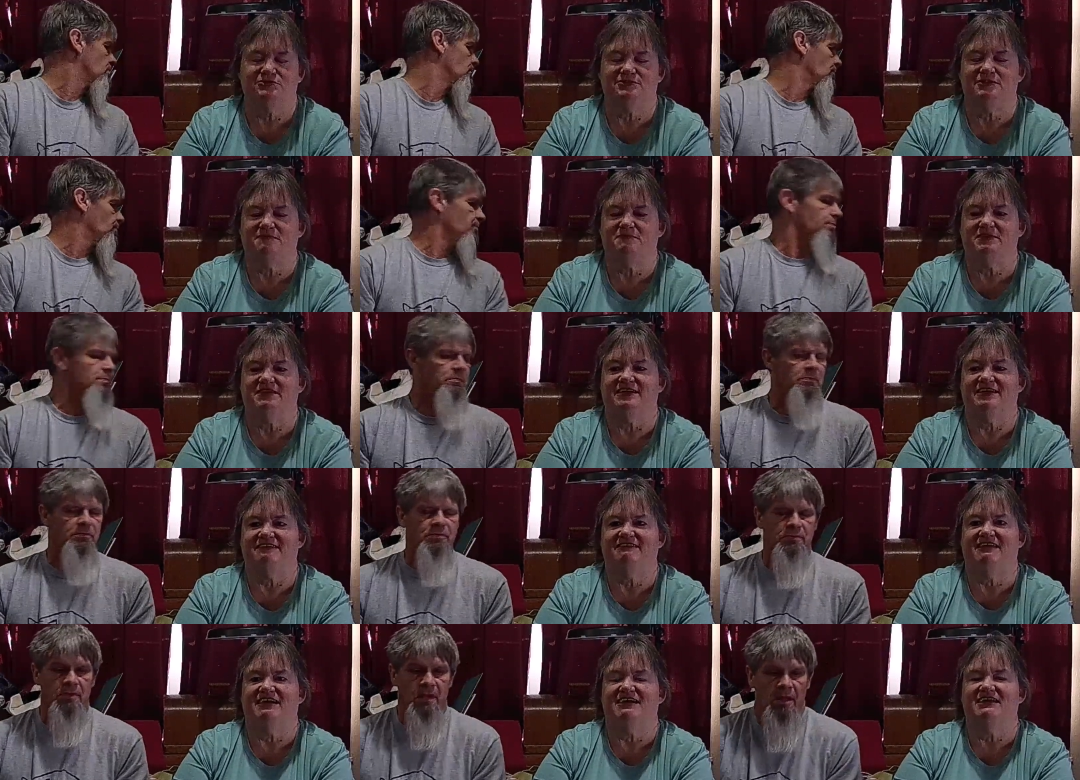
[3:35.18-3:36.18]
Speaker 1: something like
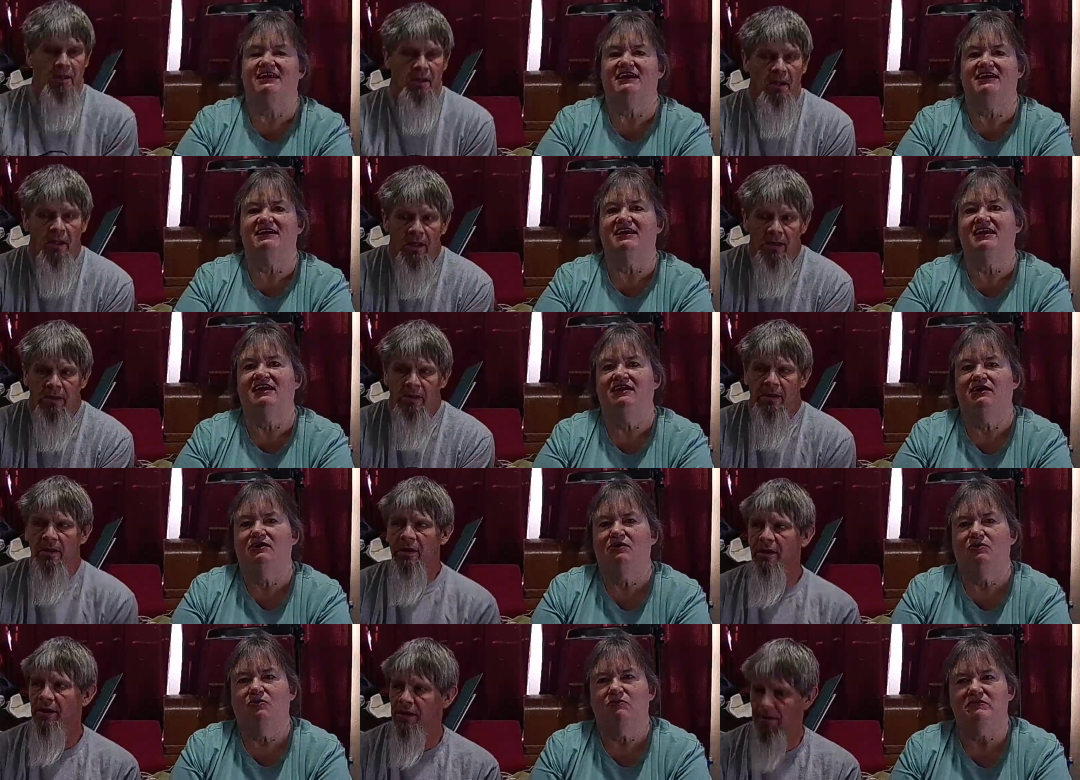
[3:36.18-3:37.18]
that. And
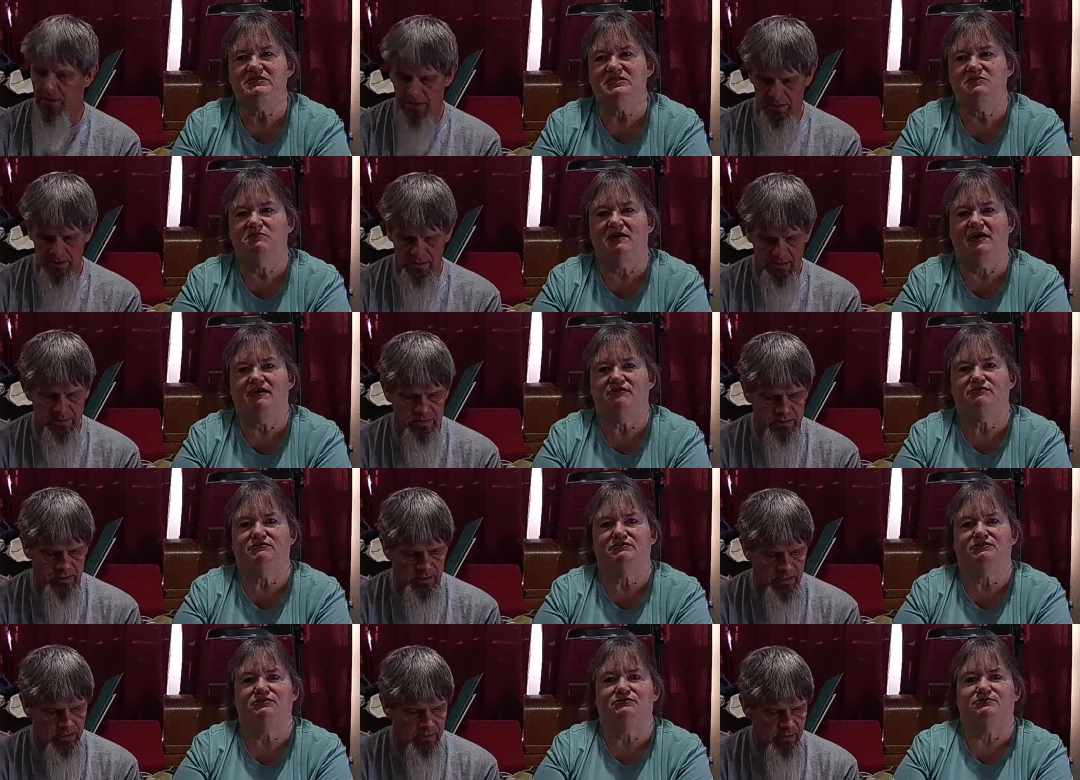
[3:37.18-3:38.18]
once in a while
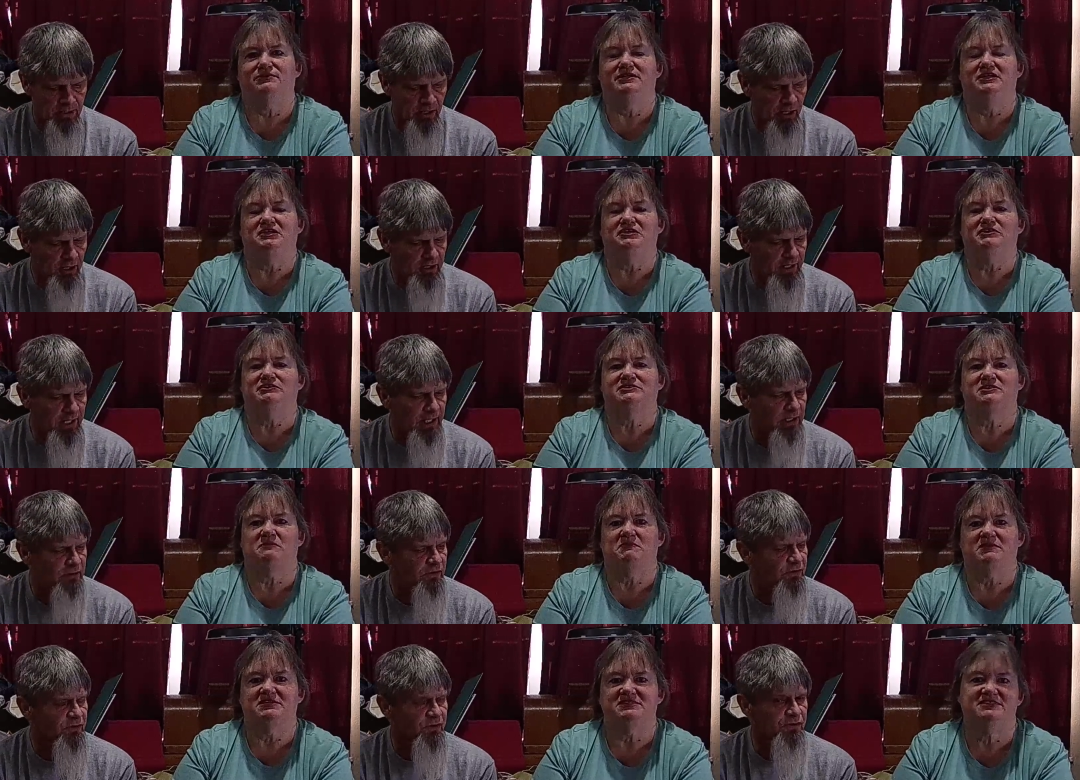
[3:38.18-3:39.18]
you'll
Speaker 2: hear Artie.
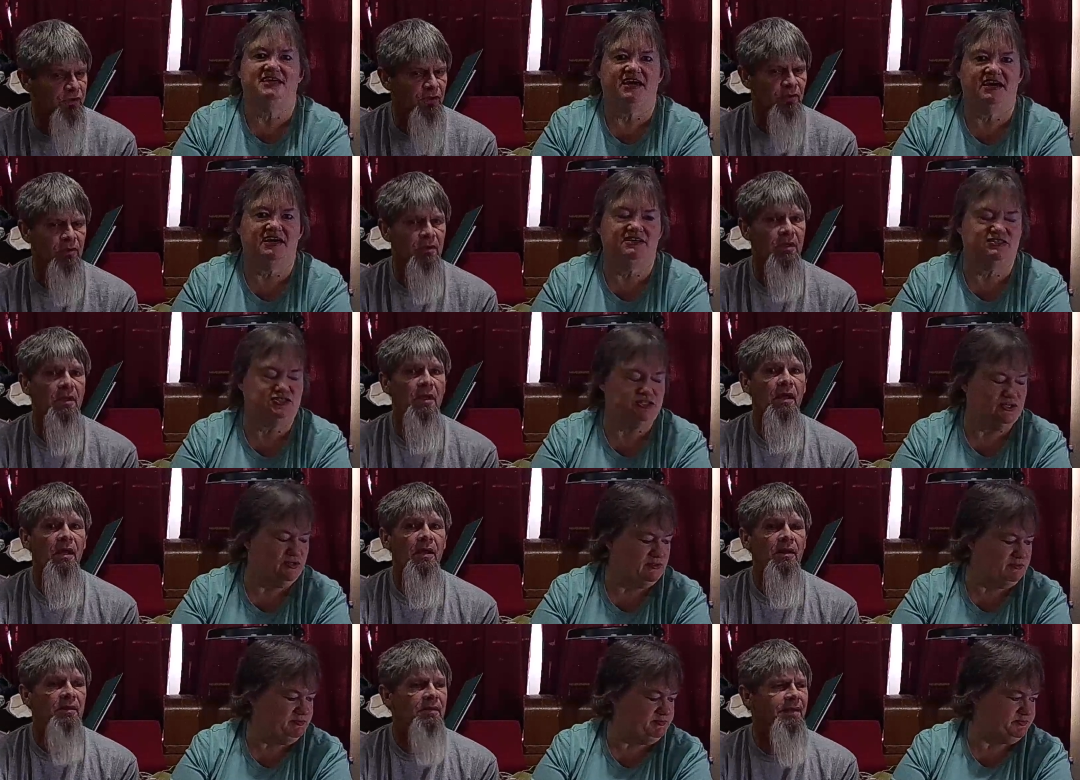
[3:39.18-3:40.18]
something sad, you know.
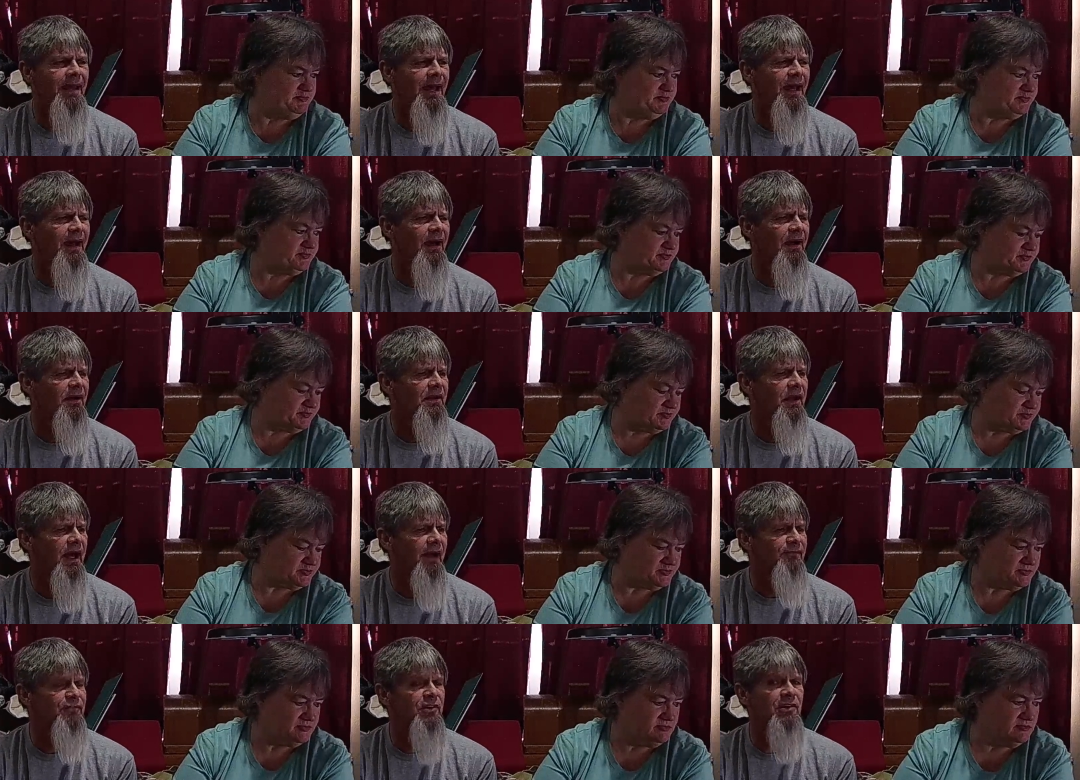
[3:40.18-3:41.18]
Yeah, and
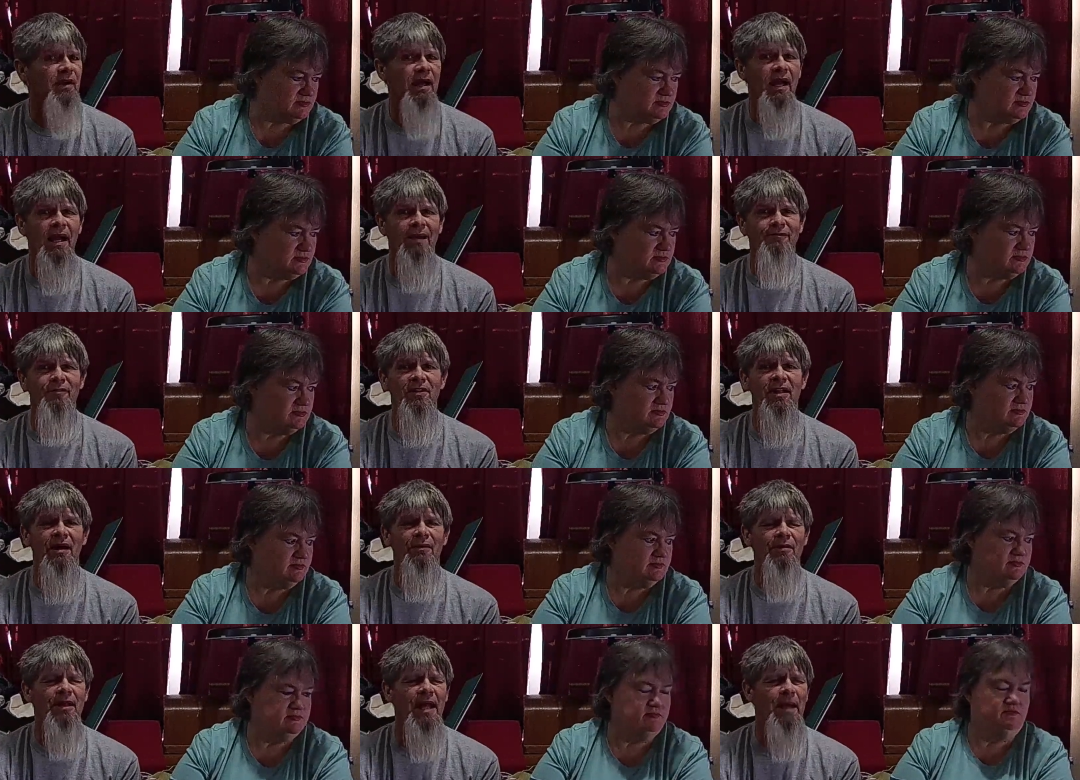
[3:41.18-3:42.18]
after after that
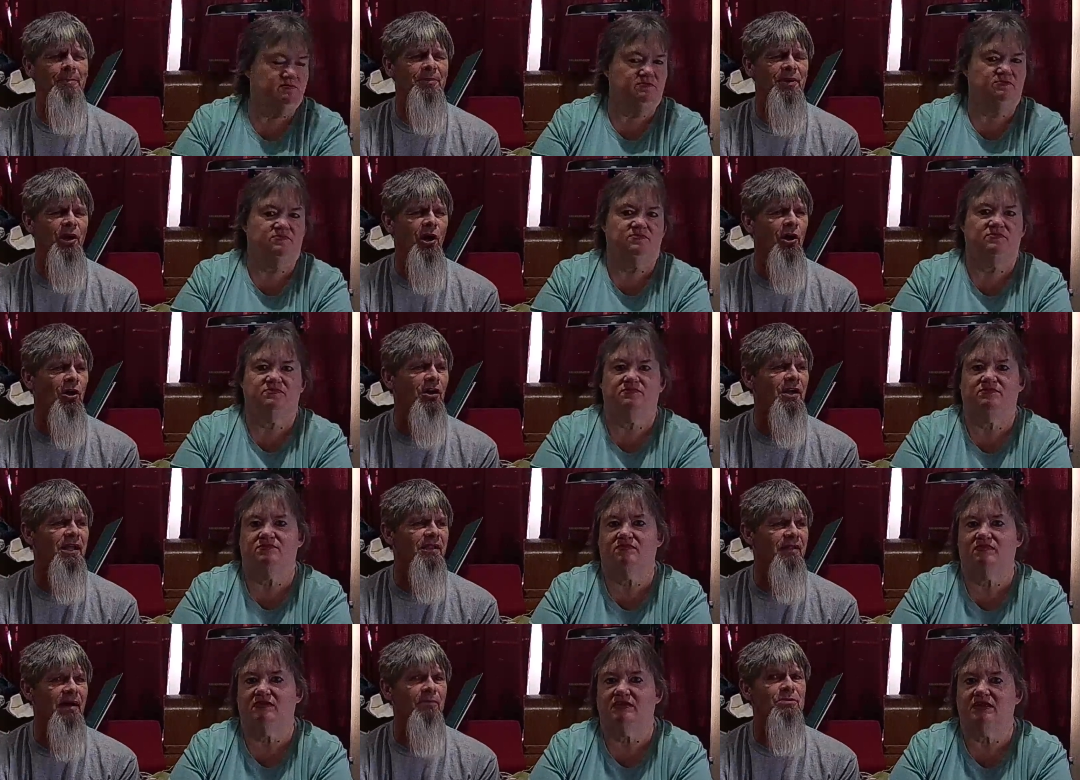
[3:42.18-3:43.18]
what happened to Artie,
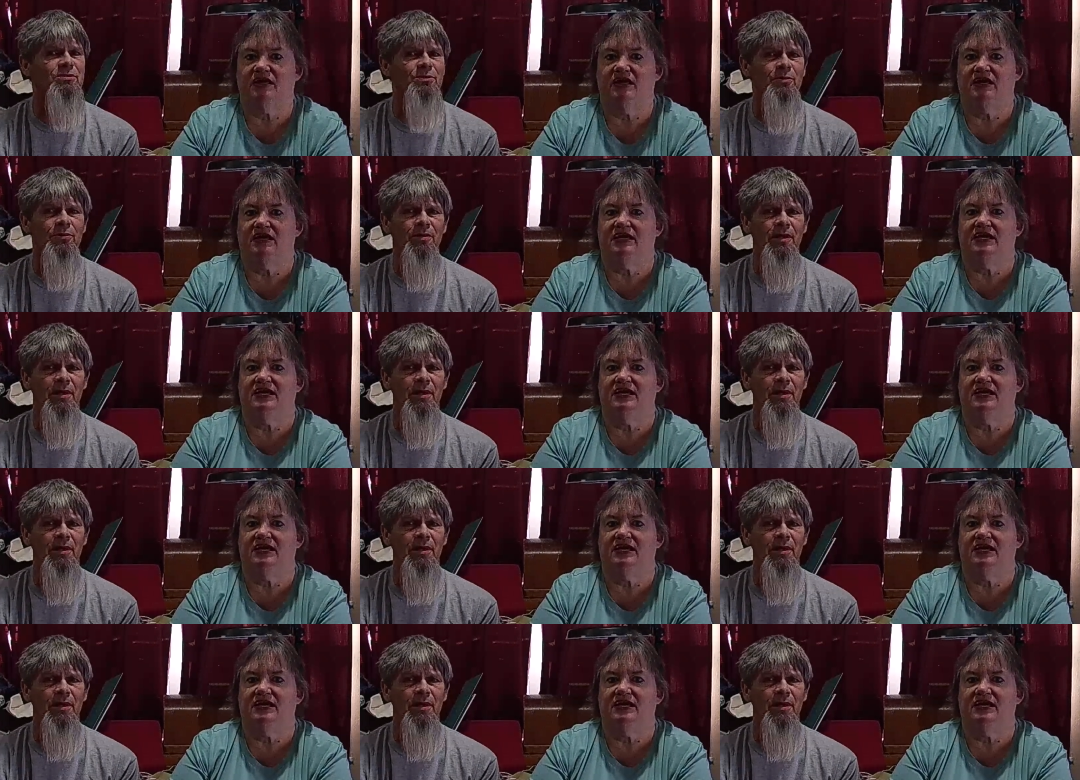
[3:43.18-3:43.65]
that was really